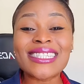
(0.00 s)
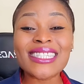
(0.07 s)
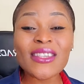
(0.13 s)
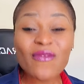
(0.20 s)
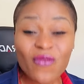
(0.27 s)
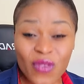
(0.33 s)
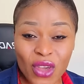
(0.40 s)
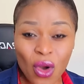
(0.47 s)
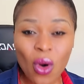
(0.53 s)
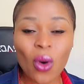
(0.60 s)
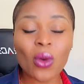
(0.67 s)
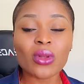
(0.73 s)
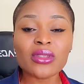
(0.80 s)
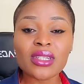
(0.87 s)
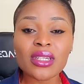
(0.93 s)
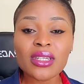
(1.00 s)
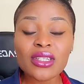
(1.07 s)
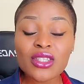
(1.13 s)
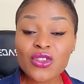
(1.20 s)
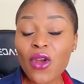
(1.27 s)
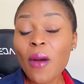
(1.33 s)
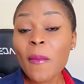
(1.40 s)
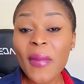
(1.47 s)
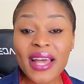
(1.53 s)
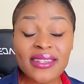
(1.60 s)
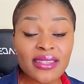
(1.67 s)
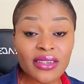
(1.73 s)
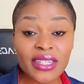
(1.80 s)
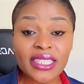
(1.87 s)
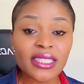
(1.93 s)
difficult Scrum
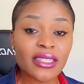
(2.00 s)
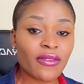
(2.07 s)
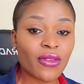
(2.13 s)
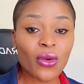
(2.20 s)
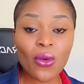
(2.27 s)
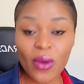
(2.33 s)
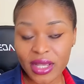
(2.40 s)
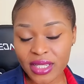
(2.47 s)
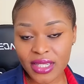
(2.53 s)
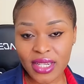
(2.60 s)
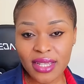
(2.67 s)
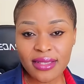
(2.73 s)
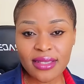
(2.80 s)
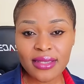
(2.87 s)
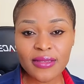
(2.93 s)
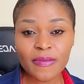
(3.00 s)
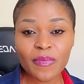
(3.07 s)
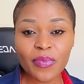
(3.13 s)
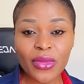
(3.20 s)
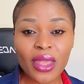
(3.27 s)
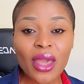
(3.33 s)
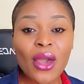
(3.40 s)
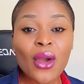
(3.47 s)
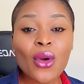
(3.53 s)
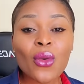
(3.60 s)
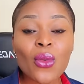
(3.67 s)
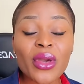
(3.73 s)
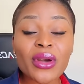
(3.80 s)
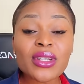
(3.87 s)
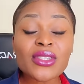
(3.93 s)
Master interview questions.
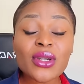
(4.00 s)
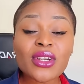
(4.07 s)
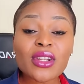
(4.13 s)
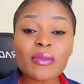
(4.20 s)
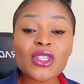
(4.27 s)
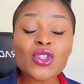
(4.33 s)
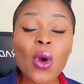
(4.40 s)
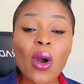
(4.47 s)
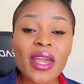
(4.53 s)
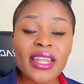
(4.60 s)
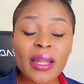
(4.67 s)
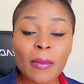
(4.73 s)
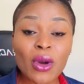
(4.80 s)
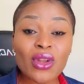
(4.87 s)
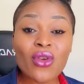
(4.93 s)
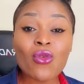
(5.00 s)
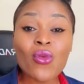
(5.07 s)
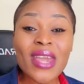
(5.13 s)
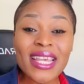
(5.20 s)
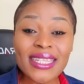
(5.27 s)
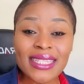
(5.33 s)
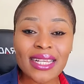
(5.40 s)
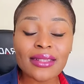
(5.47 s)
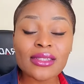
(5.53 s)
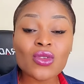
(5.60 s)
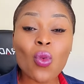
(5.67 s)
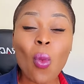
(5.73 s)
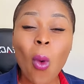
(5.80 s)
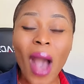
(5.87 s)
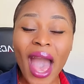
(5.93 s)
We're also going to be talking about the reasons
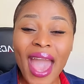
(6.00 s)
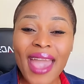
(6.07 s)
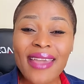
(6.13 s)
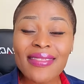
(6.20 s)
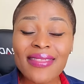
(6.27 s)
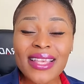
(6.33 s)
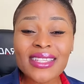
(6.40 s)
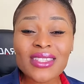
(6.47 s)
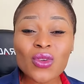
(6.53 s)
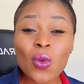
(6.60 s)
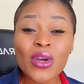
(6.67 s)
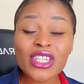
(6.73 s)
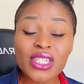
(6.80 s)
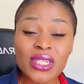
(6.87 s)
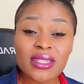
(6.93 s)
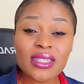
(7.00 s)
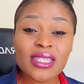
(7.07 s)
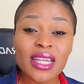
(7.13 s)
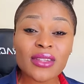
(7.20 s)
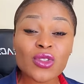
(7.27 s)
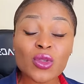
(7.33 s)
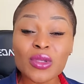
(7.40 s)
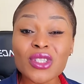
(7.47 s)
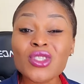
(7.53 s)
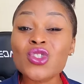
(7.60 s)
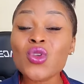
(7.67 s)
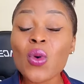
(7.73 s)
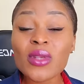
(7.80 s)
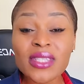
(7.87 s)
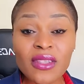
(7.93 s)
why these questions tend to be
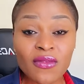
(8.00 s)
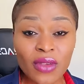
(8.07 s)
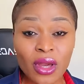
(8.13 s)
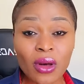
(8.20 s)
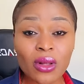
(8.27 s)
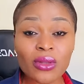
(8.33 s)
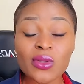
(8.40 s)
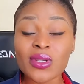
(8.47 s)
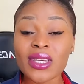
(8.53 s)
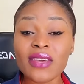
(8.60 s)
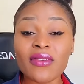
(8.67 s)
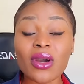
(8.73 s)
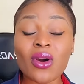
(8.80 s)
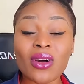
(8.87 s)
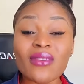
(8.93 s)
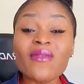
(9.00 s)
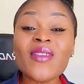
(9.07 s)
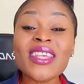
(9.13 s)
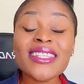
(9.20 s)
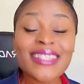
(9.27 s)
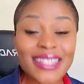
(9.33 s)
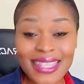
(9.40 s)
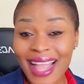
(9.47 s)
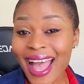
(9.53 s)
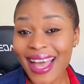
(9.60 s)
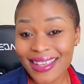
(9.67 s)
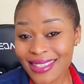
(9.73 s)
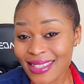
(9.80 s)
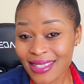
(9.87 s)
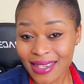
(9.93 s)
so difficult to give a convincing
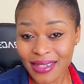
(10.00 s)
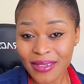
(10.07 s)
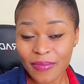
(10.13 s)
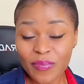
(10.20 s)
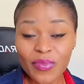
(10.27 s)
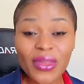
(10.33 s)
answer.